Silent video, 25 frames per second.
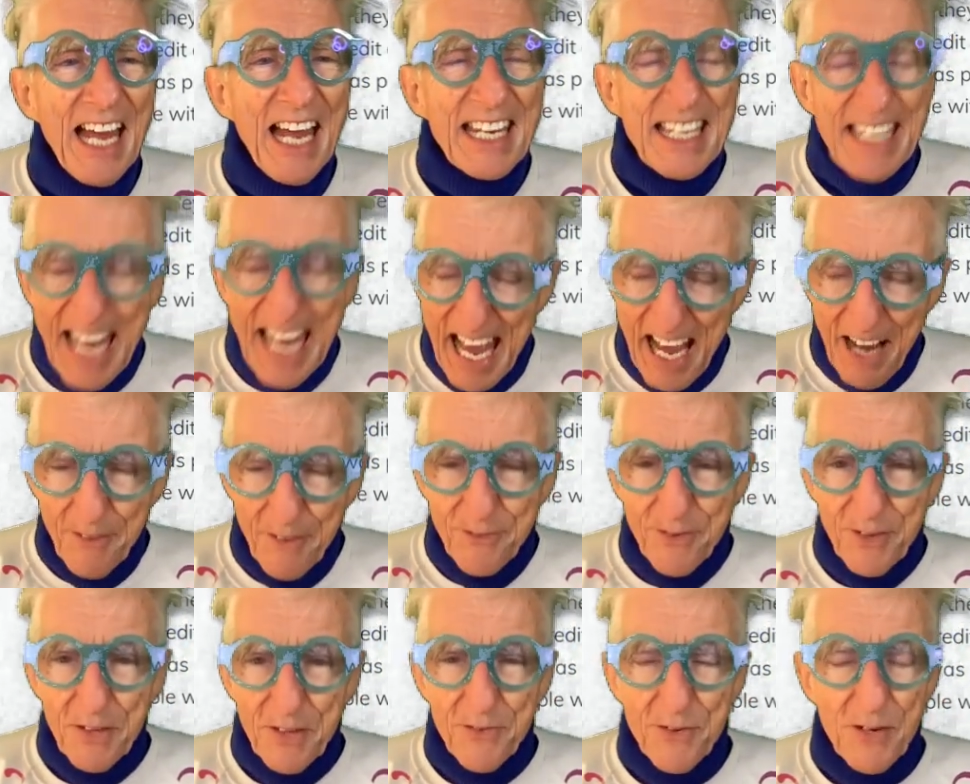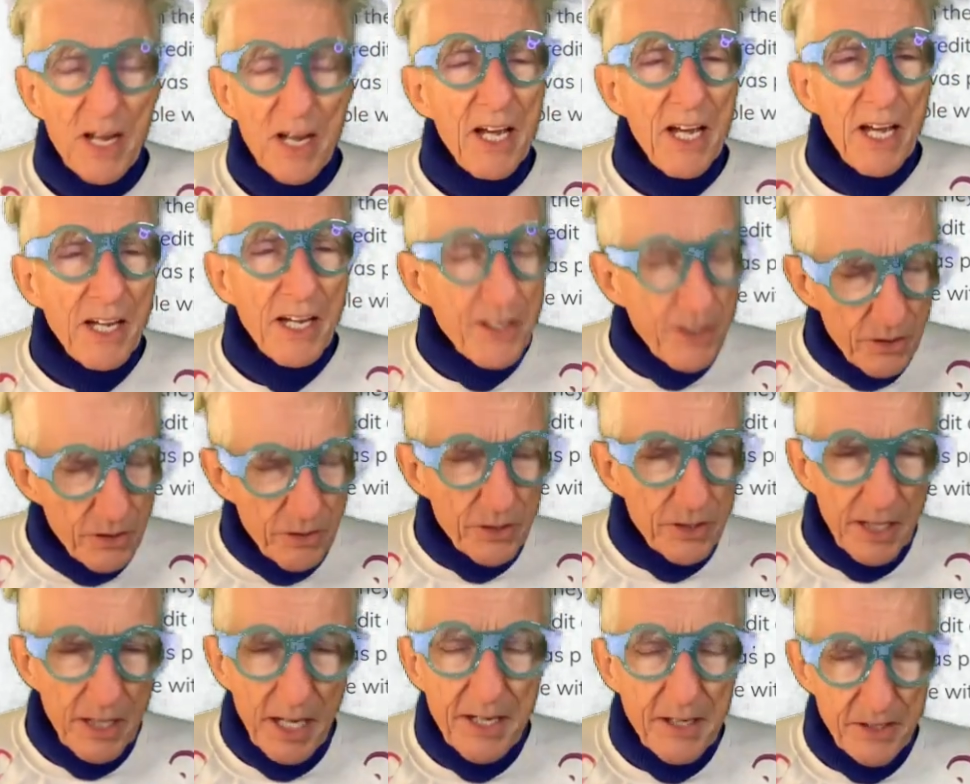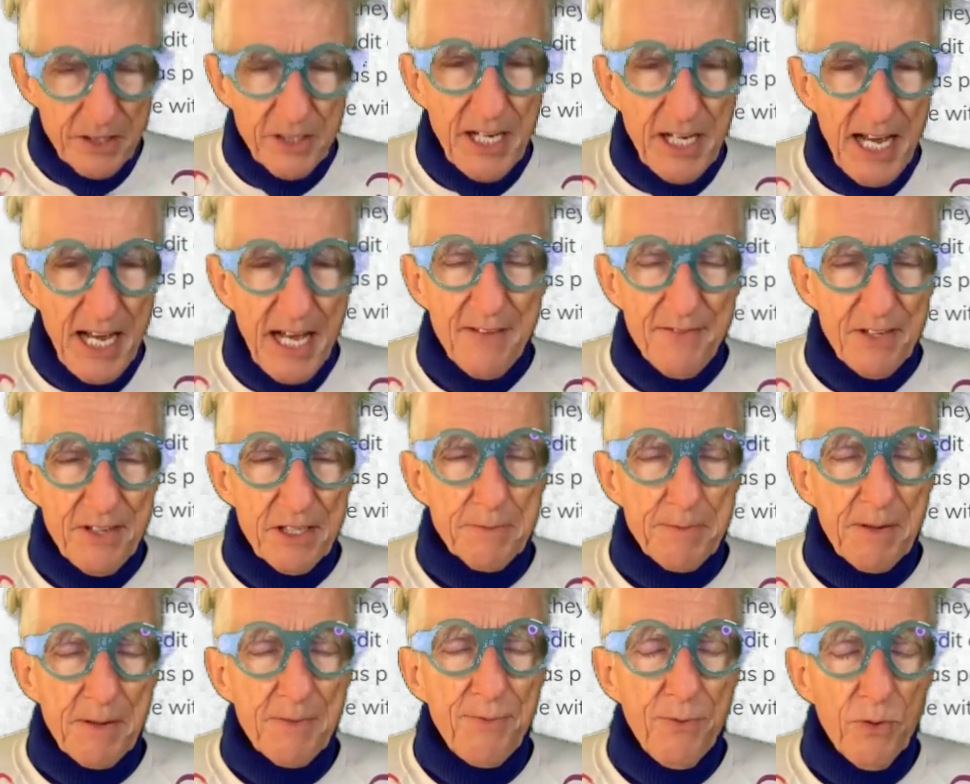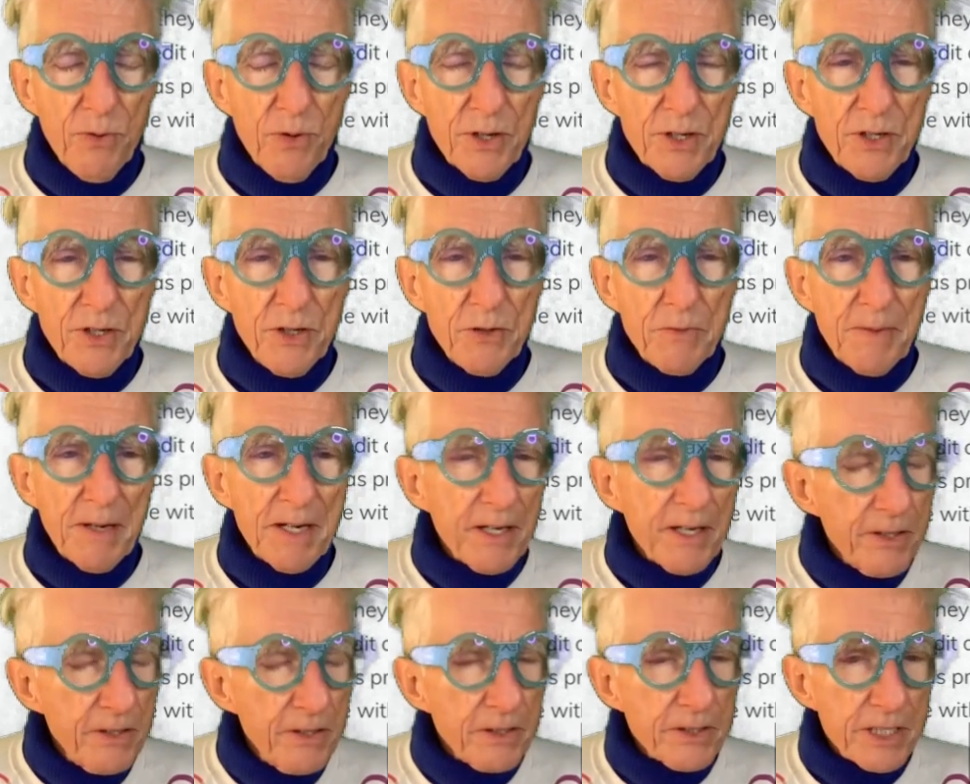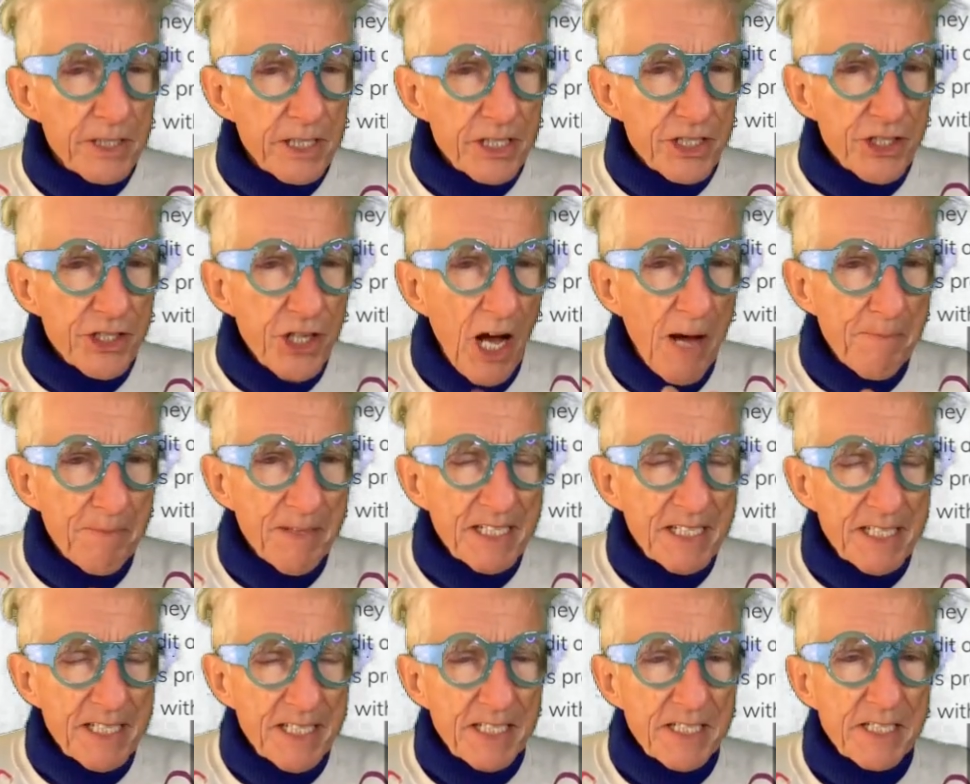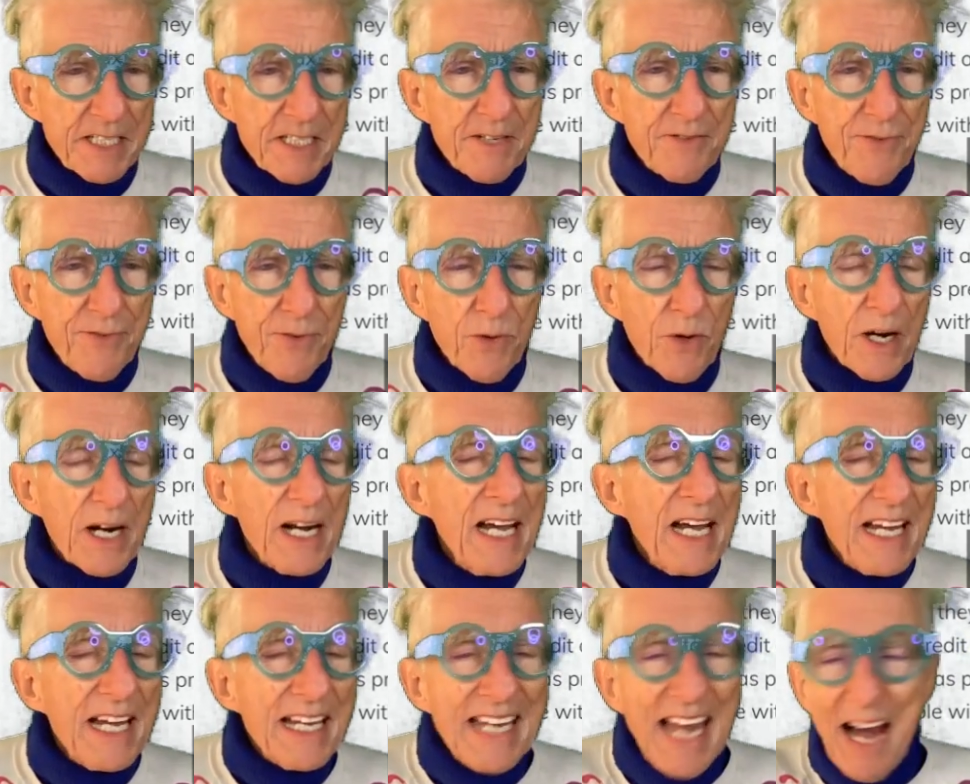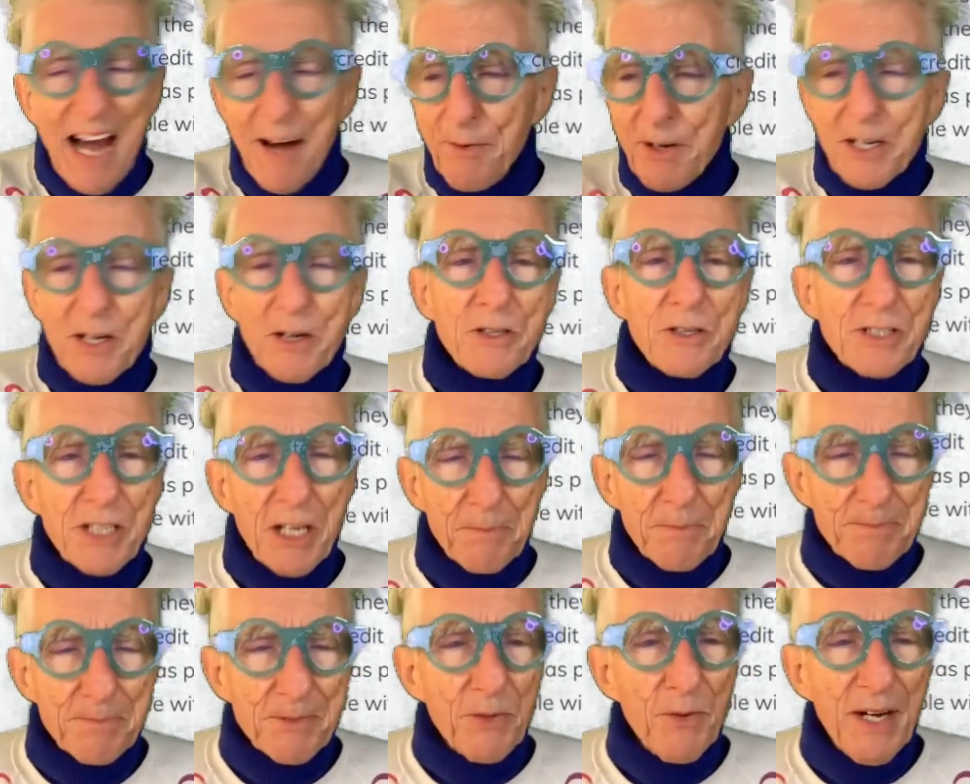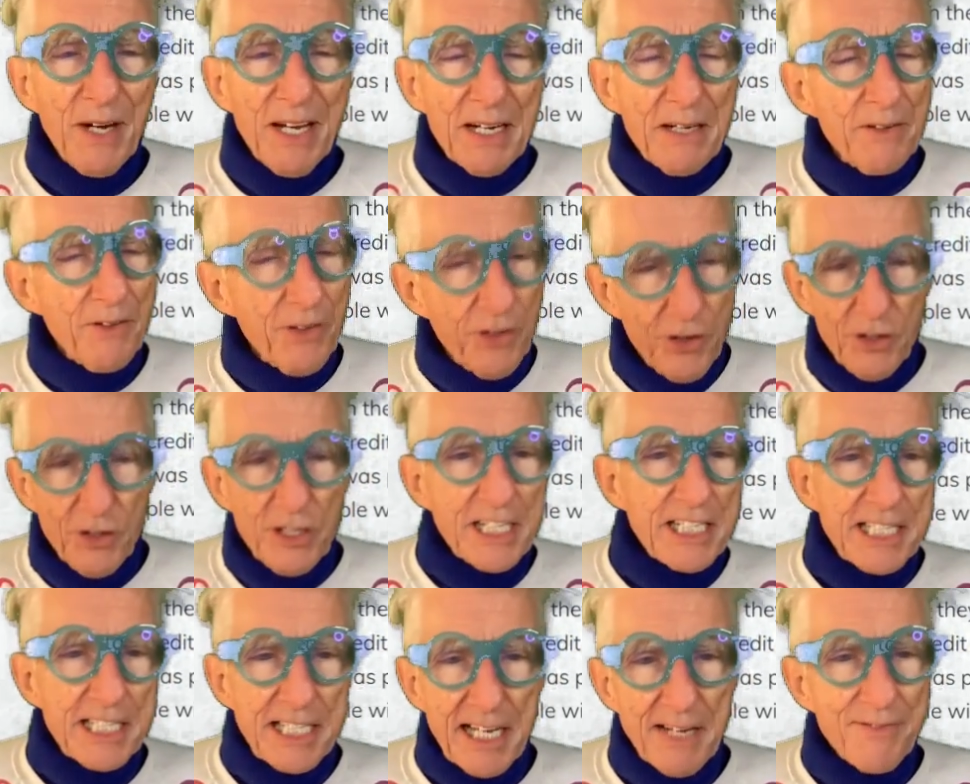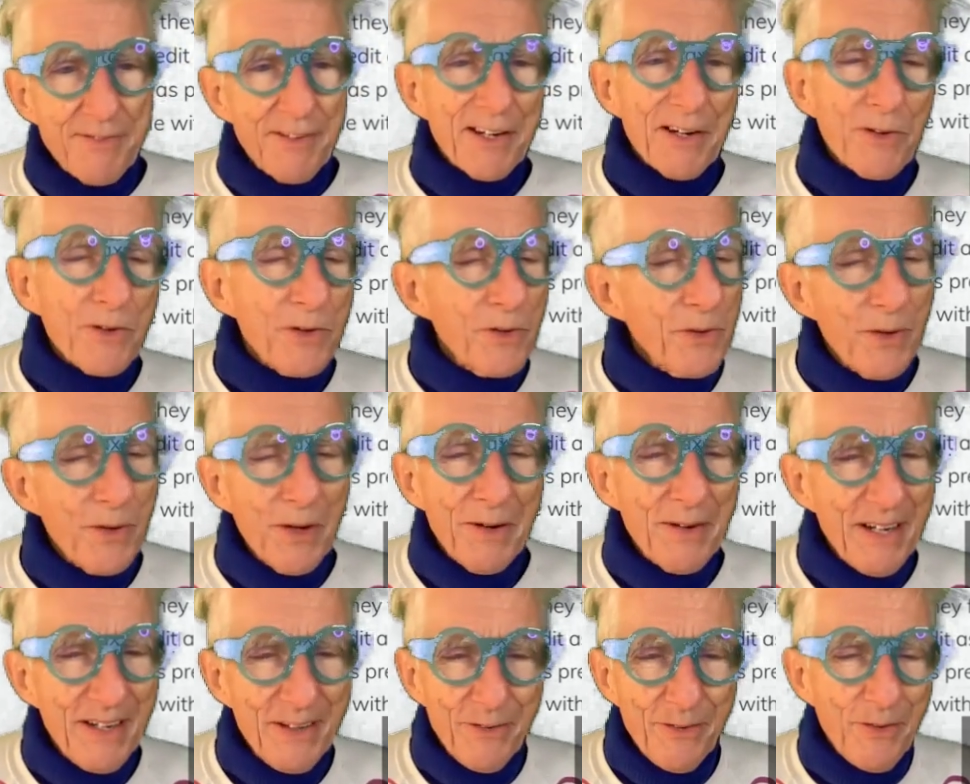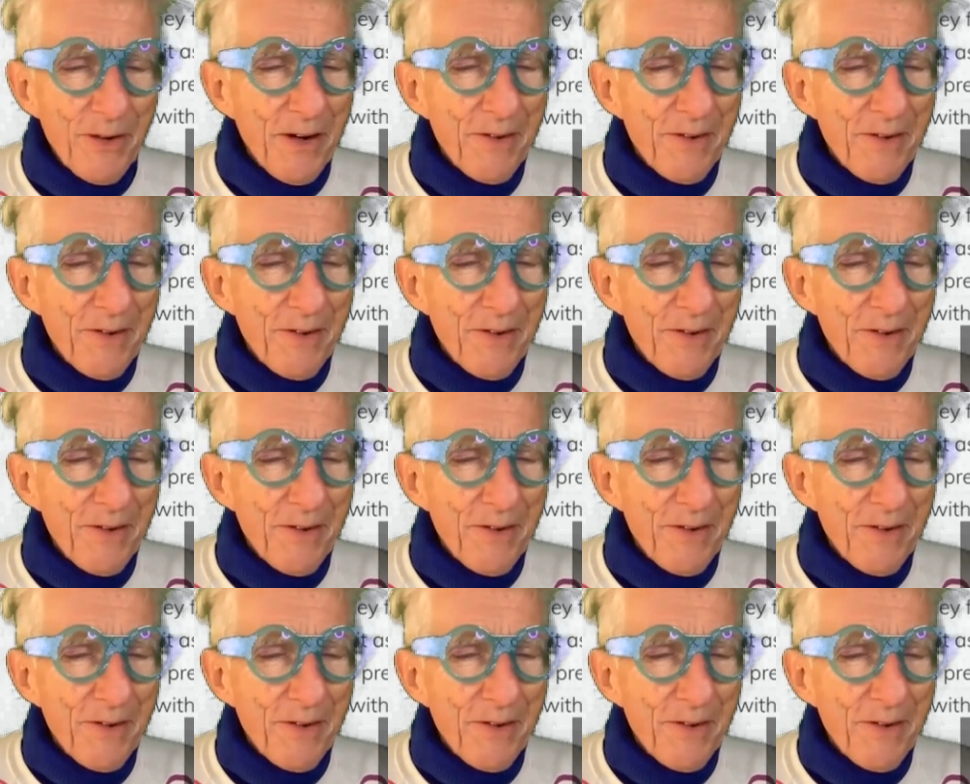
And now for the first, used they used to have this before too, but it used to stop at 64. Now it goes up to 137 or whoever,